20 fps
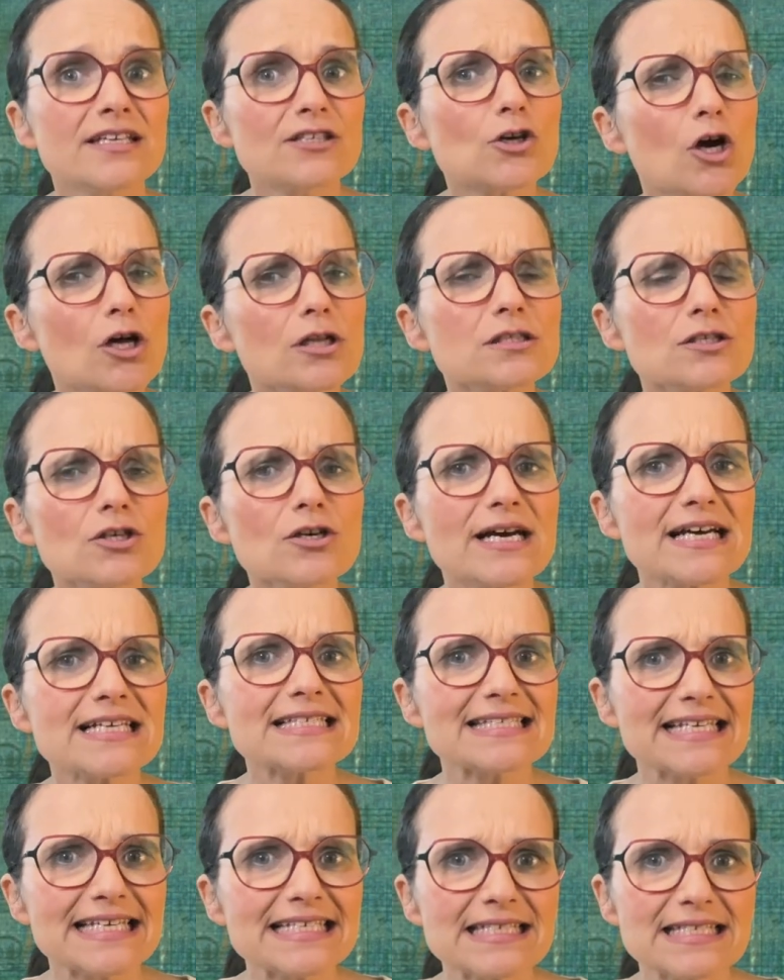also has
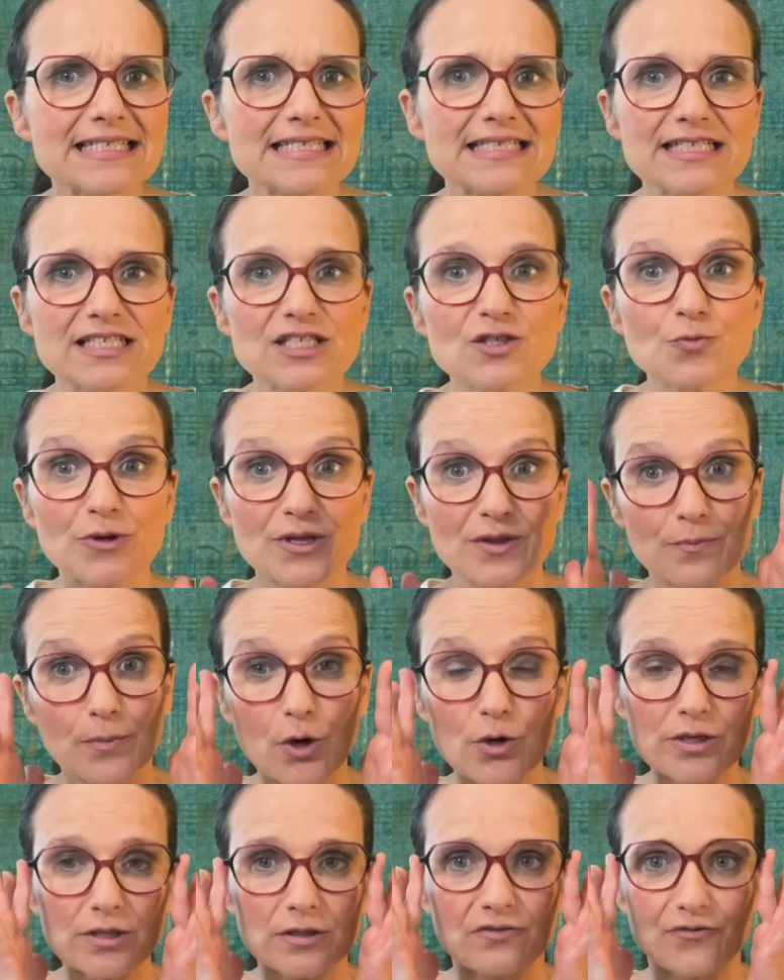sentences with
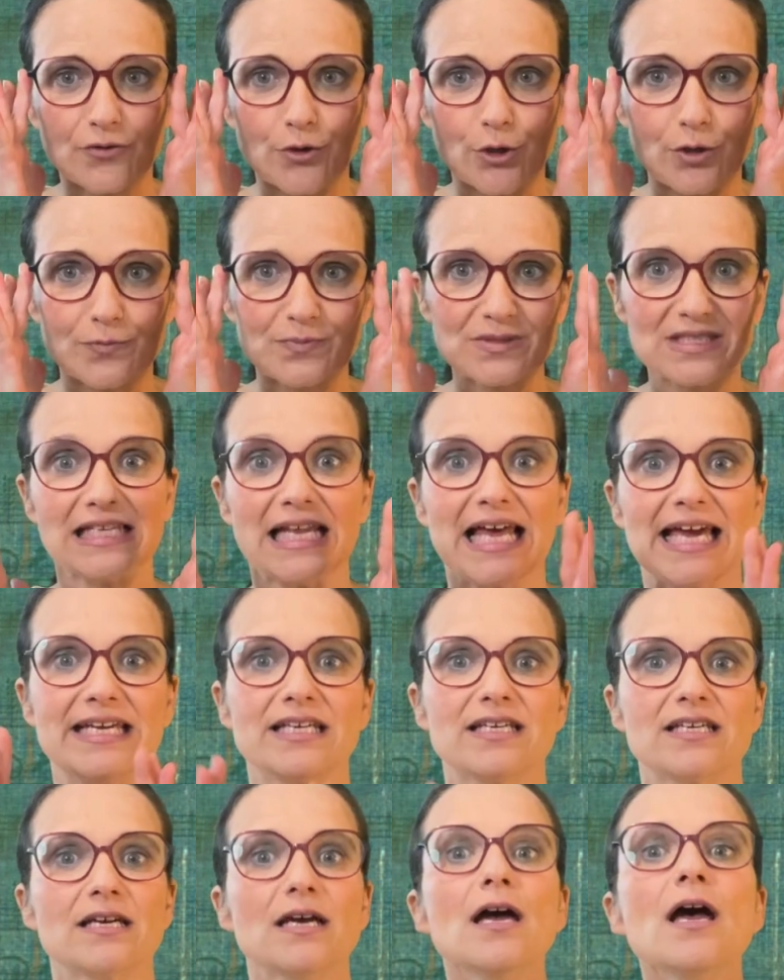modal verbs
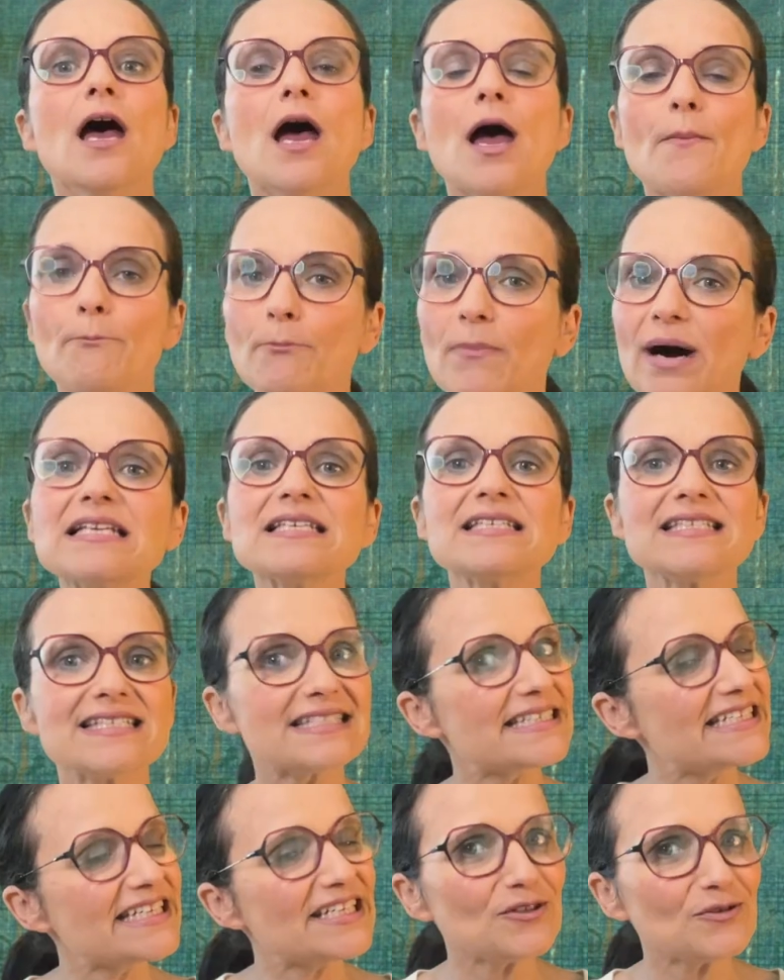like must
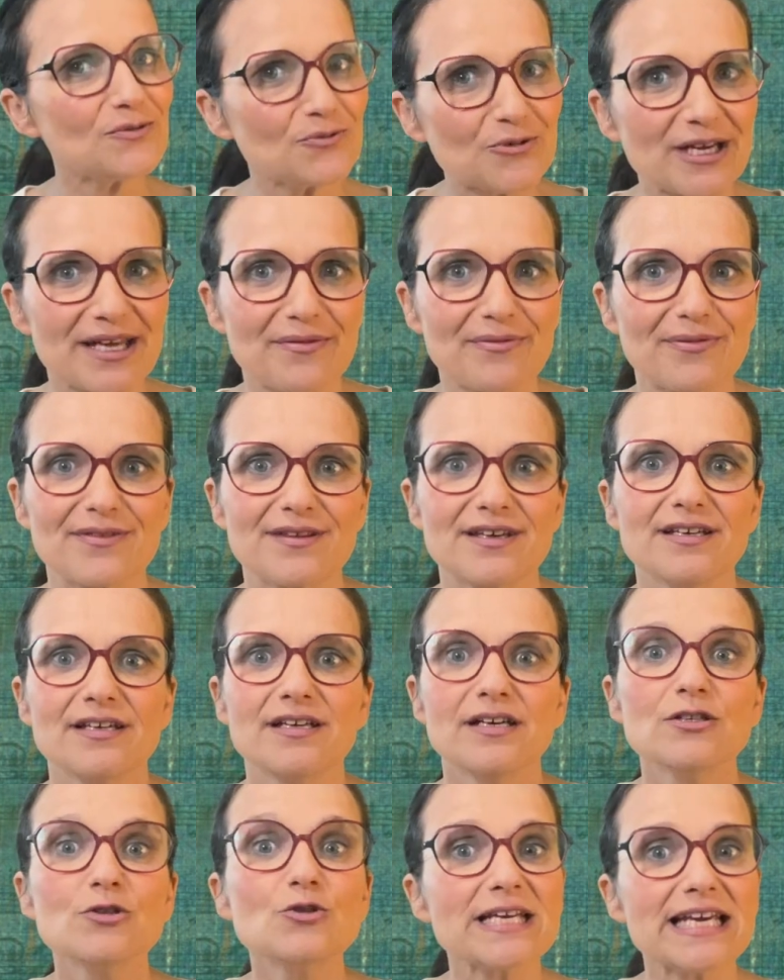deal with,
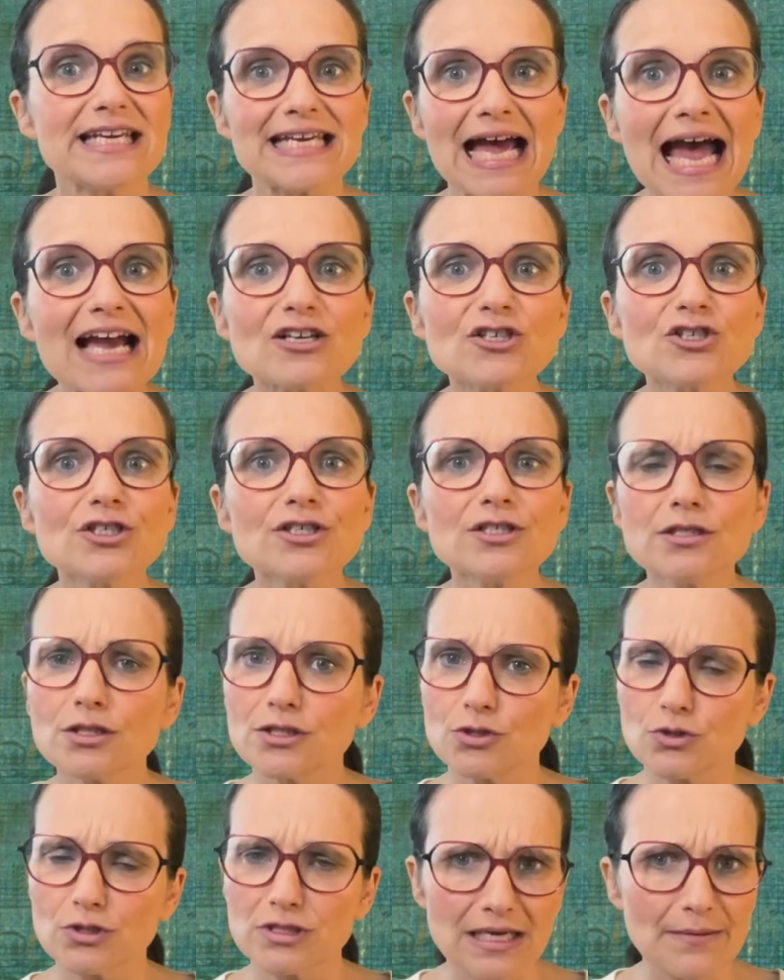to take action to
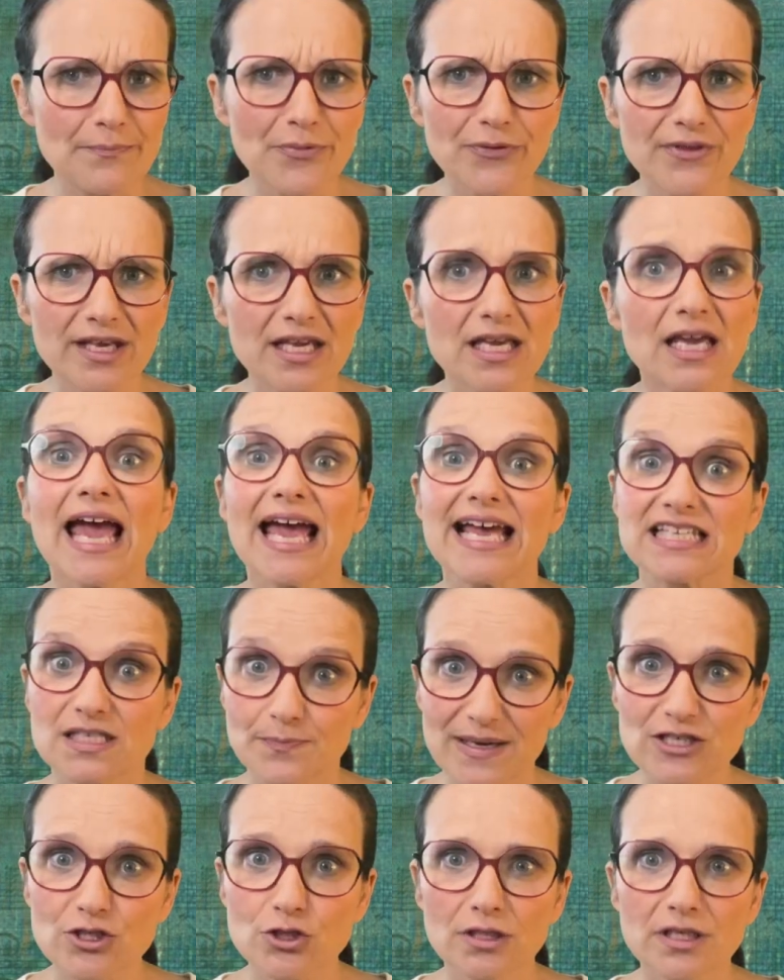do something,
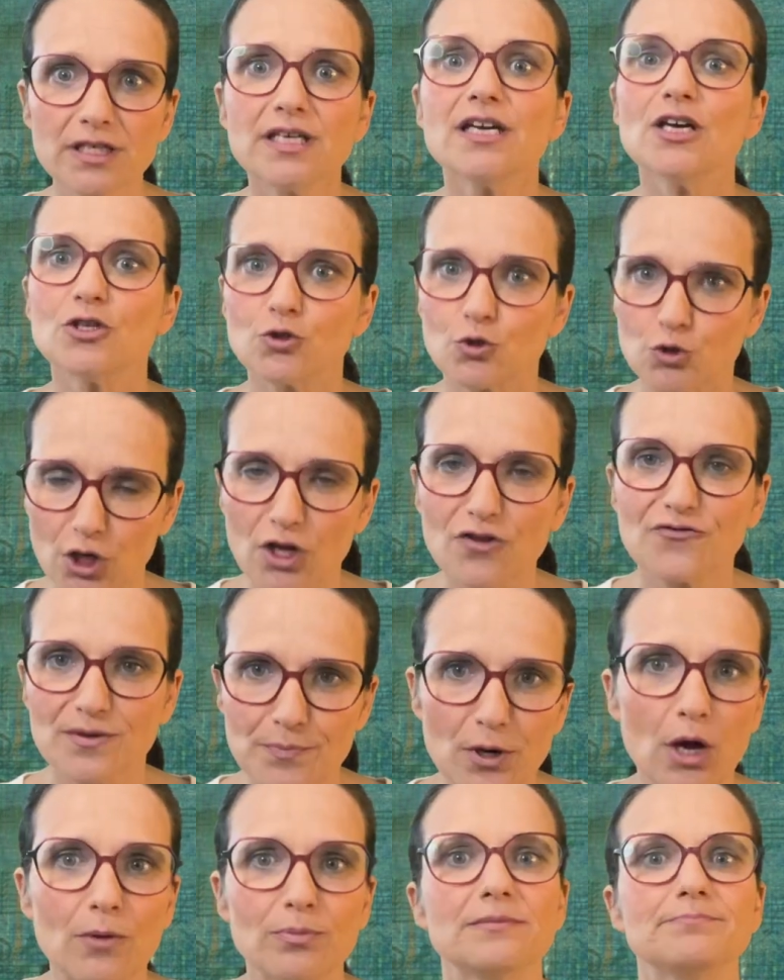especially to solve a
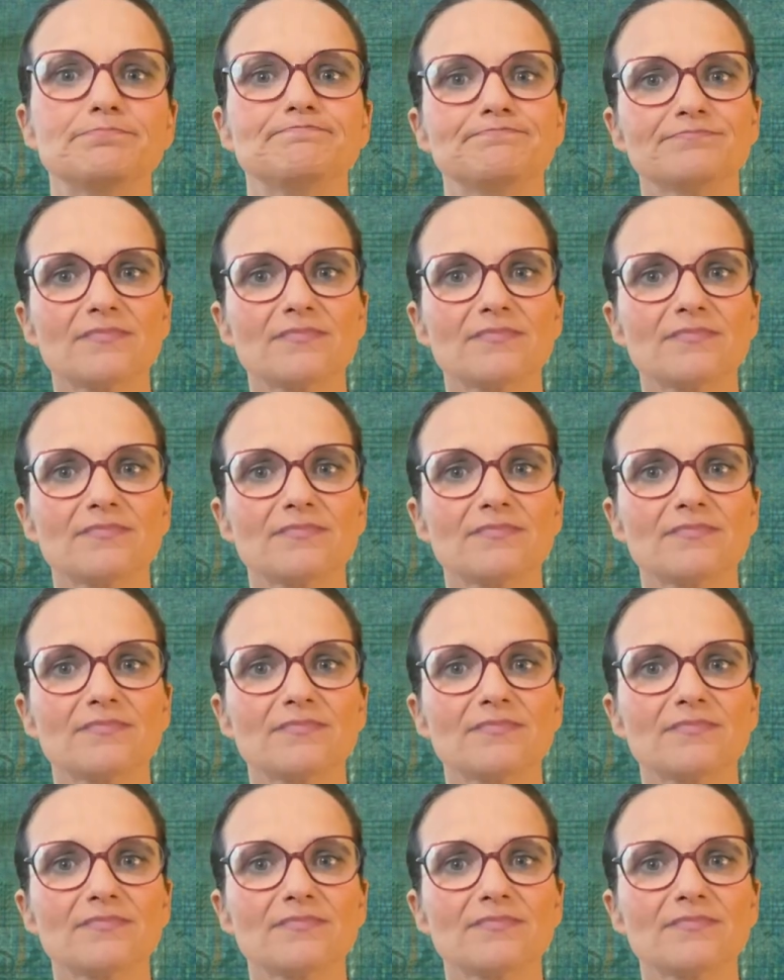problem,